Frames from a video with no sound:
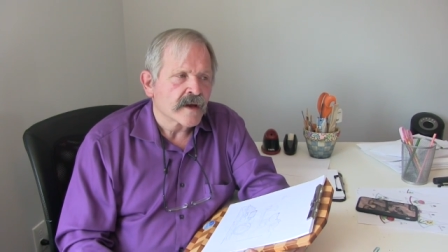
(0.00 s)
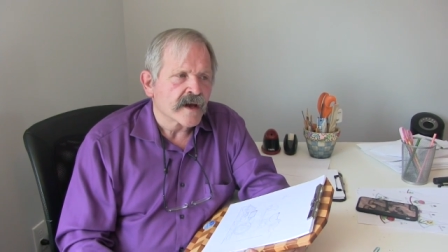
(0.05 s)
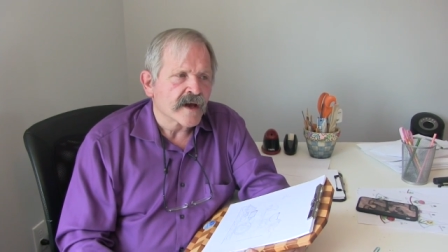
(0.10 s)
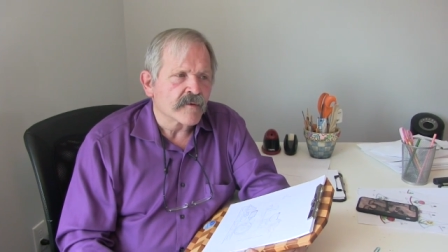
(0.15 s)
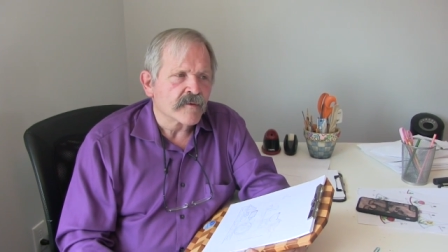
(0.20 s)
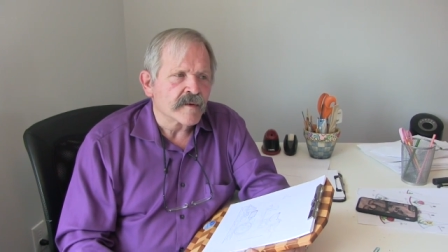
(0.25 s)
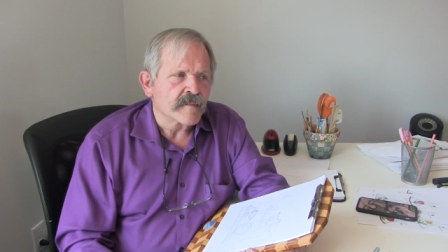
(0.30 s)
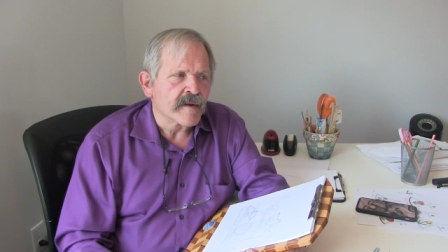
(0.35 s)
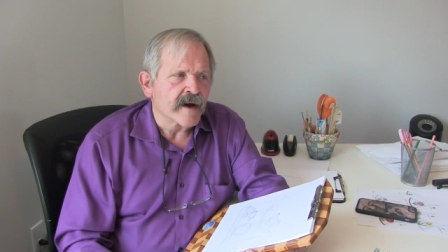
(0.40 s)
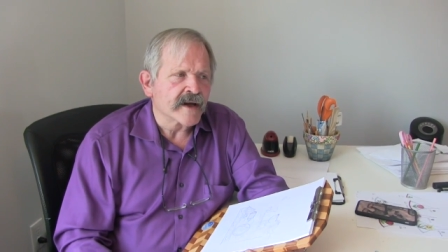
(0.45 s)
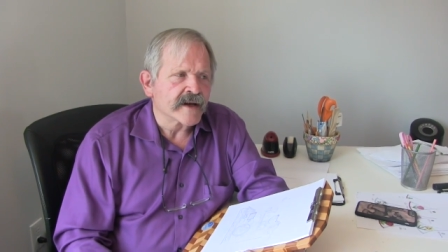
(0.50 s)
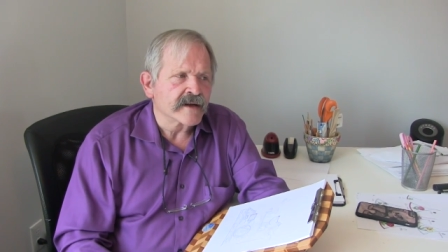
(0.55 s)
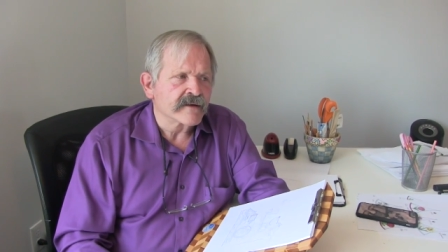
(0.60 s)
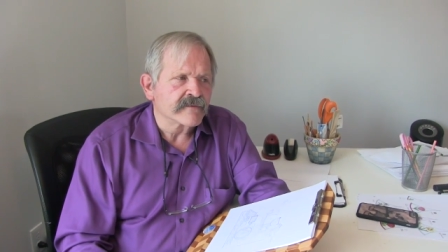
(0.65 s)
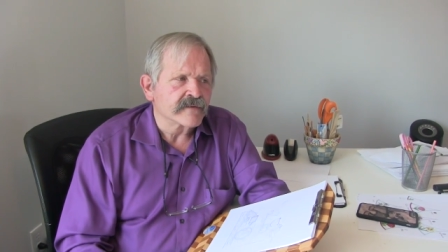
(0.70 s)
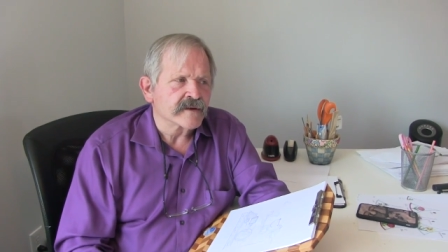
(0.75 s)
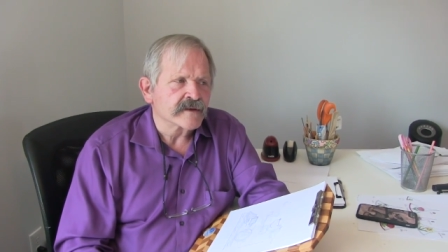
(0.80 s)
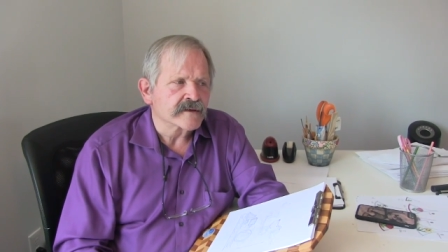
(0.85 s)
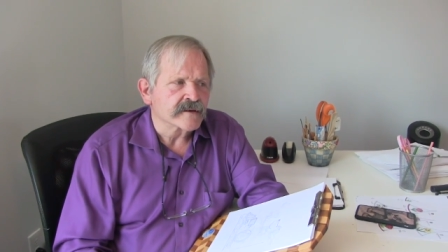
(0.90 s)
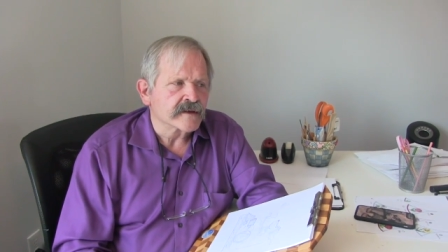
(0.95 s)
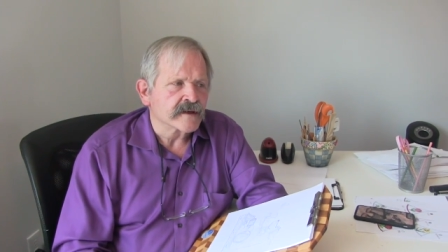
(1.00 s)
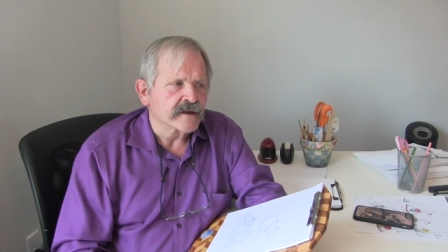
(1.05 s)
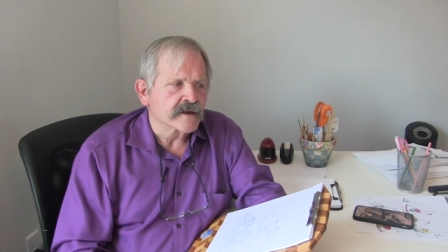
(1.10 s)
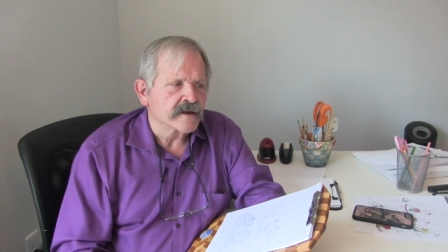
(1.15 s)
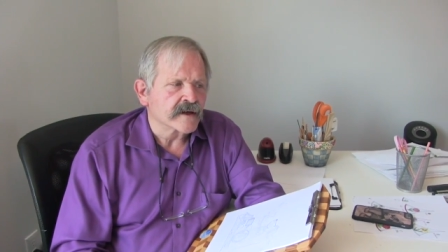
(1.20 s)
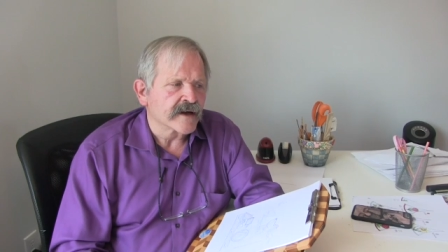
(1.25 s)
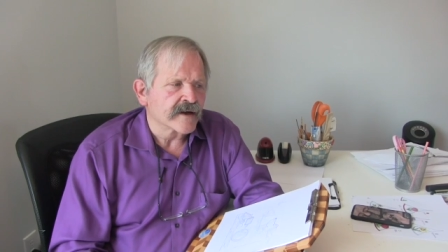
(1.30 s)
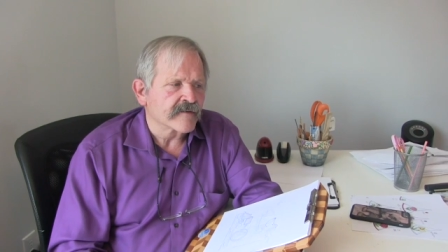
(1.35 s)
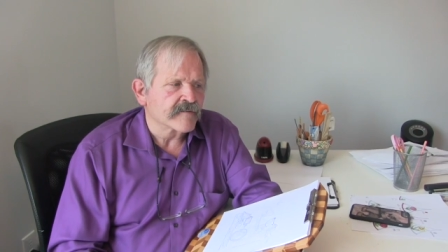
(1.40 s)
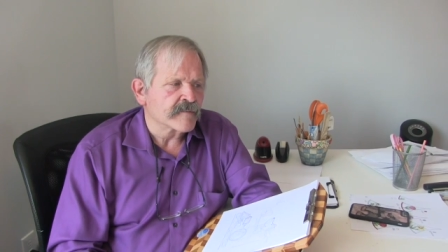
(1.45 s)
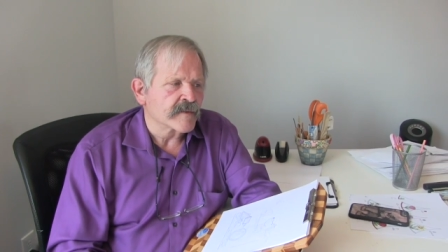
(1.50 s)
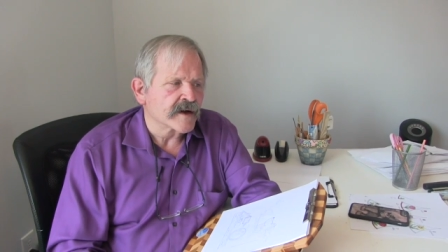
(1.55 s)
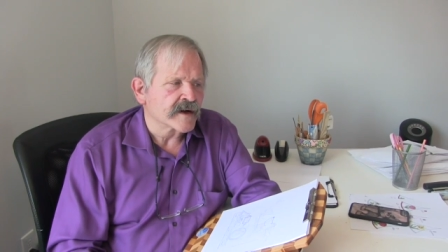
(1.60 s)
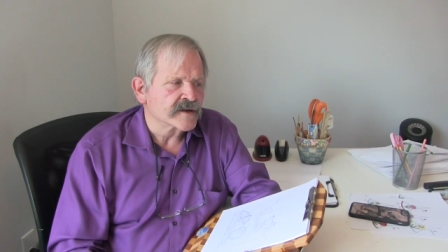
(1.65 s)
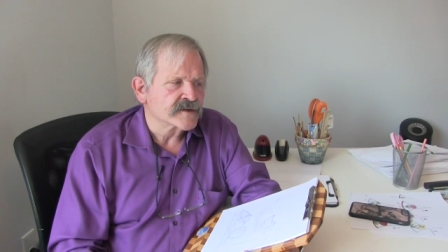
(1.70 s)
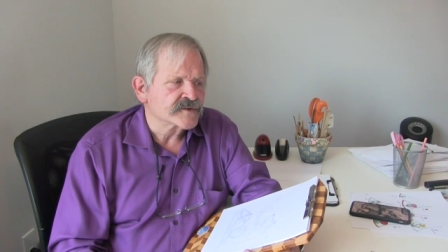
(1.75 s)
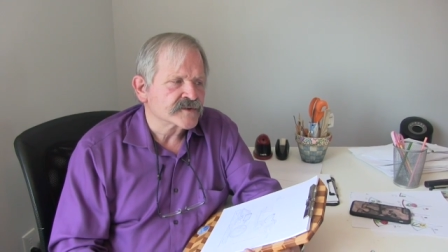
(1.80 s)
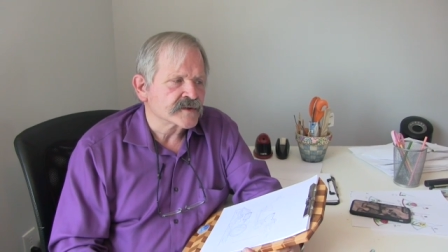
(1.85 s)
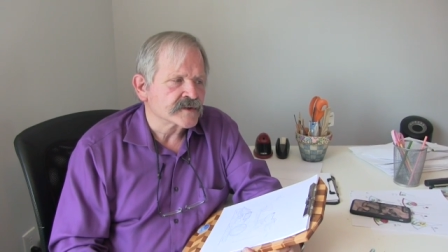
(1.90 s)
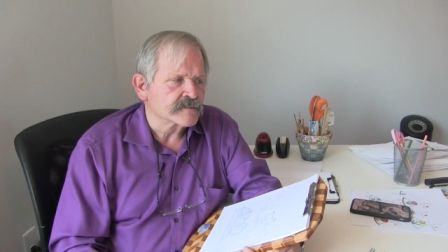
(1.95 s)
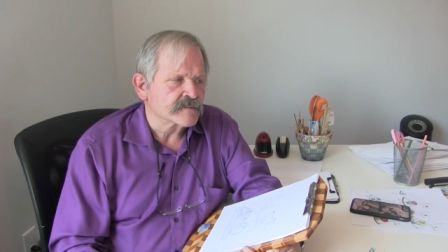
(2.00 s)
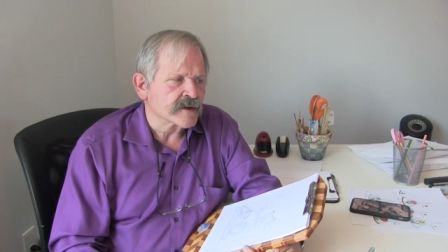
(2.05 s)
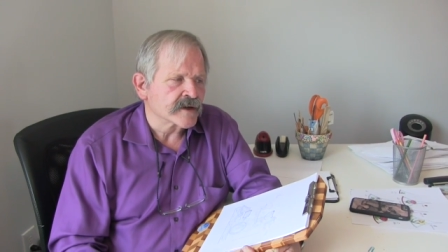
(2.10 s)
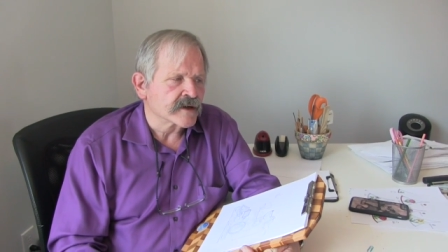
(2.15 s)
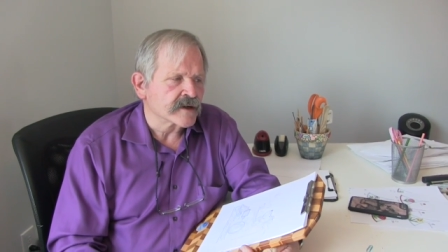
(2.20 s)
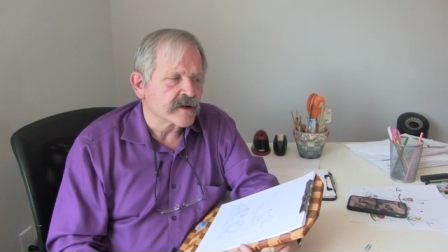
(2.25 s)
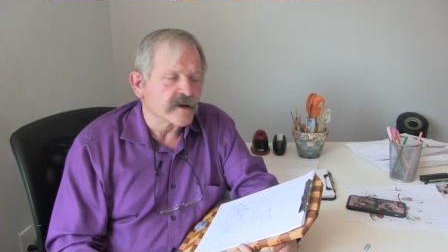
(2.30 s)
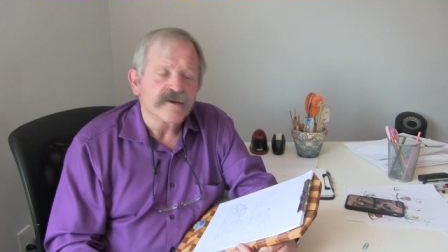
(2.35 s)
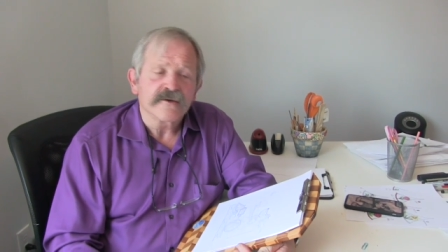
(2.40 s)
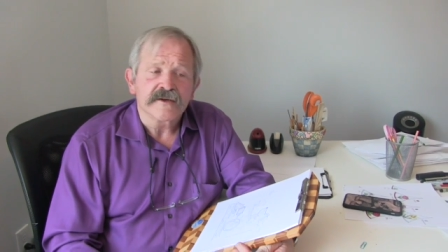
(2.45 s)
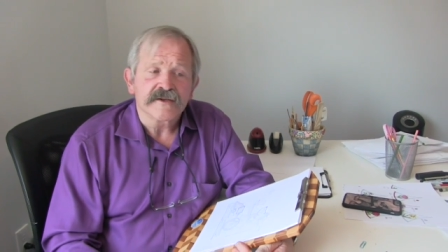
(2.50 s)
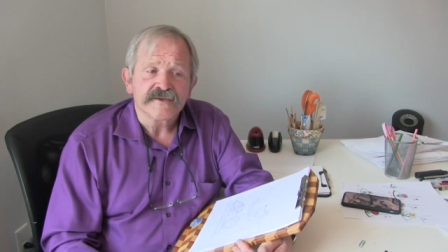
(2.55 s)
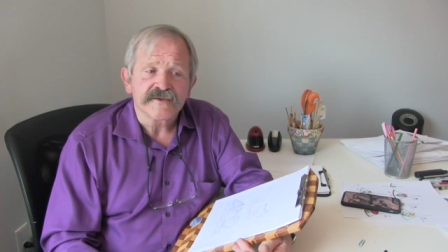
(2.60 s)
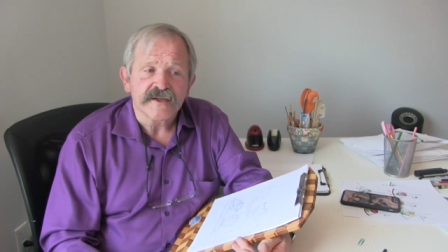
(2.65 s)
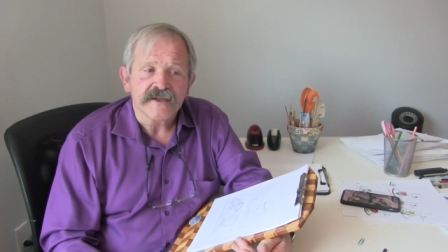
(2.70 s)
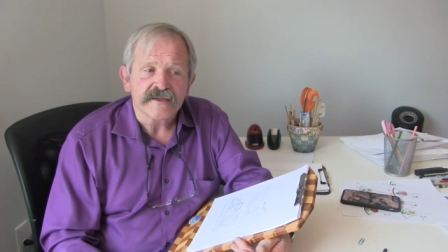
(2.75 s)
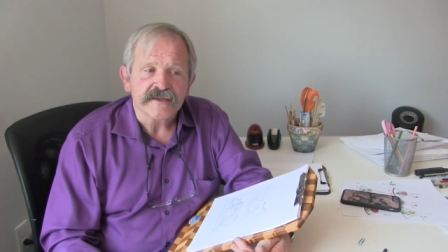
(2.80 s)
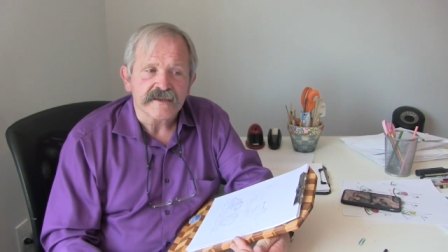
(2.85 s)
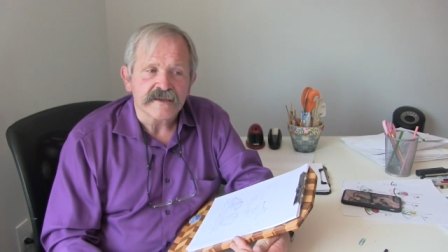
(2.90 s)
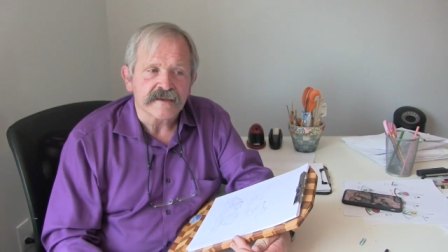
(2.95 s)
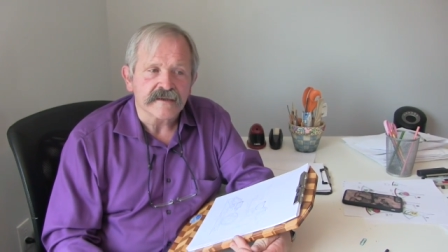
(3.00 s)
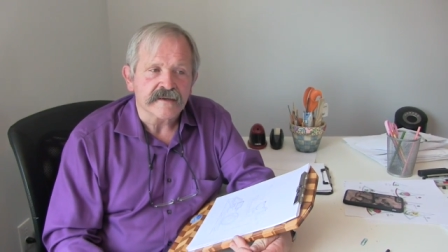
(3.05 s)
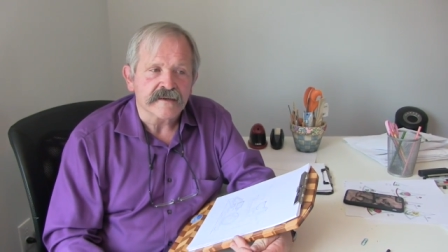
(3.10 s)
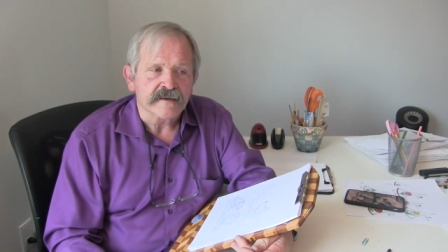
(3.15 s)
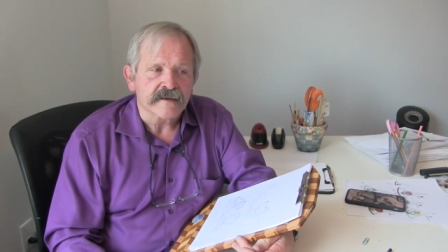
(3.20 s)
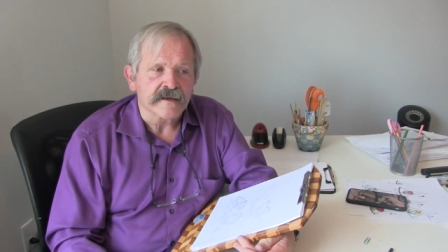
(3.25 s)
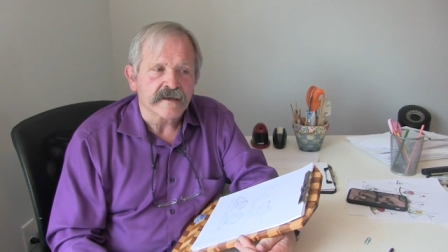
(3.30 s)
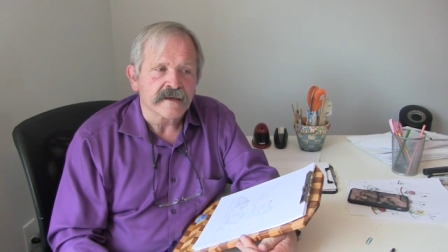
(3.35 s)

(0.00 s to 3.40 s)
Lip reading: And we might even have my other assistant,